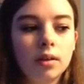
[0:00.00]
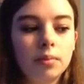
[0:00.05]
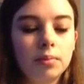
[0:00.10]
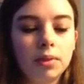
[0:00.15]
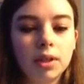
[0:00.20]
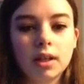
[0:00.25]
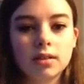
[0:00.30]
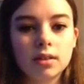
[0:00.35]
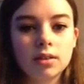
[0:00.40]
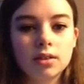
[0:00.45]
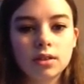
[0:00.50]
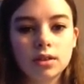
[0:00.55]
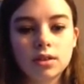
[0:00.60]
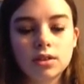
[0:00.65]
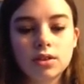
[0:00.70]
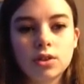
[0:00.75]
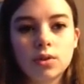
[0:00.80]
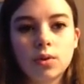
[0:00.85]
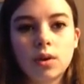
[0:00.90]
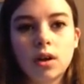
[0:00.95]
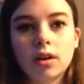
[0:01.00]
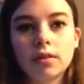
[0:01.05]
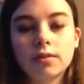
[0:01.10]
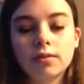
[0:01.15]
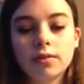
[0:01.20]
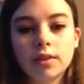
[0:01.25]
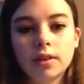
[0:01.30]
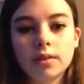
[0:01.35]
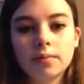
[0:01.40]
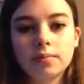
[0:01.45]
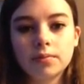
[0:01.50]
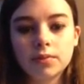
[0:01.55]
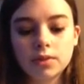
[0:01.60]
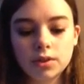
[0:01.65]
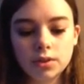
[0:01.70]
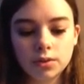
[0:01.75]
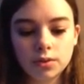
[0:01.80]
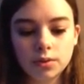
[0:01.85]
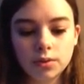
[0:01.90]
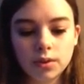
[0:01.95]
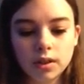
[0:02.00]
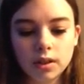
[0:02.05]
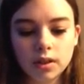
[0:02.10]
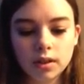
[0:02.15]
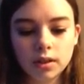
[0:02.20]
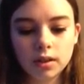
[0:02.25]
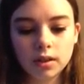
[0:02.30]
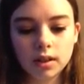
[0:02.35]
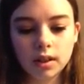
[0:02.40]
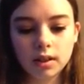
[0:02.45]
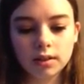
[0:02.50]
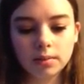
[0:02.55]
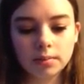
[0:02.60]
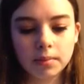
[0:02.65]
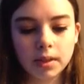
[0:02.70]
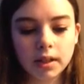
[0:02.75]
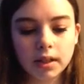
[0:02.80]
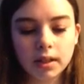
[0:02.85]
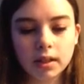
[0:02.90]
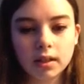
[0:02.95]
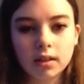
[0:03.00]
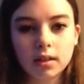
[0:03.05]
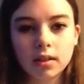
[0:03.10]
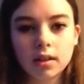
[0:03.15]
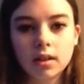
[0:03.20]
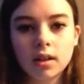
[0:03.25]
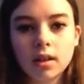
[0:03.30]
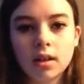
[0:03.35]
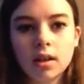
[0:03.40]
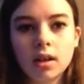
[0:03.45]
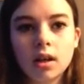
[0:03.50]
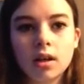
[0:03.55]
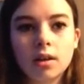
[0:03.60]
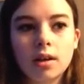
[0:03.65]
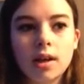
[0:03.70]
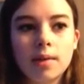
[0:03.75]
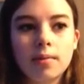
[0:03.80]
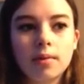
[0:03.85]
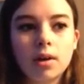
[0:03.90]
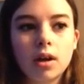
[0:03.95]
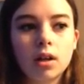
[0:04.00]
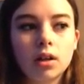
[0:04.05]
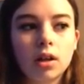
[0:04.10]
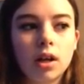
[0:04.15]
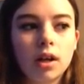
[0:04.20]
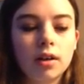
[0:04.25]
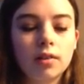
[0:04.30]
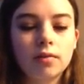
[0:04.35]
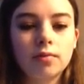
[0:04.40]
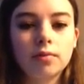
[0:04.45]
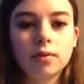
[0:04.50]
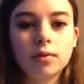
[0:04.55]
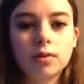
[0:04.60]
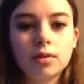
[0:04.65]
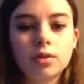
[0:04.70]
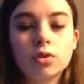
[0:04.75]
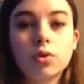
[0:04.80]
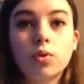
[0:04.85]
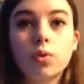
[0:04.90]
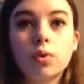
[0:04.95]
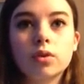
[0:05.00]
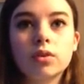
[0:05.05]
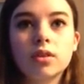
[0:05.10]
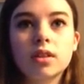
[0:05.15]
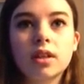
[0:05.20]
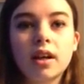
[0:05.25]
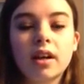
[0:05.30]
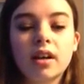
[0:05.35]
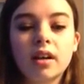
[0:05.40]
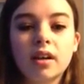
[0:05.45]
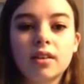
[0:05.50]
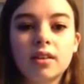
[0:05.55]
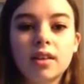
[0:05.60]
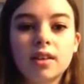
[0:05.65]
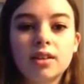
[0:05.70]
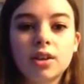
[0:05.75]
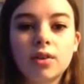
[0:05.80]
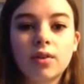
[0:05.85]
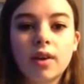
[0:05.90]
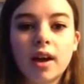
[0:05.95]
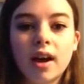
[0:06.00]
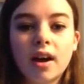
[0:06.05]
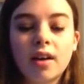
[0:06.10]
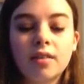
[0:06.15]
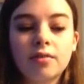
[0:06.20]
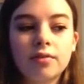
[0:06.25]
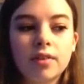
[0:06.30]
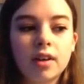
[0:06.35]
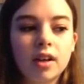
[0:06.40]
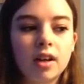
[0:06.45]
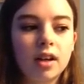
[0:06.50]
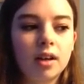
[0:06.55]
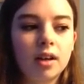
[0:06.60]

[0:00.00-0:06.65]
it's just too hard for them to get the money. And a lot of schools there, they don't have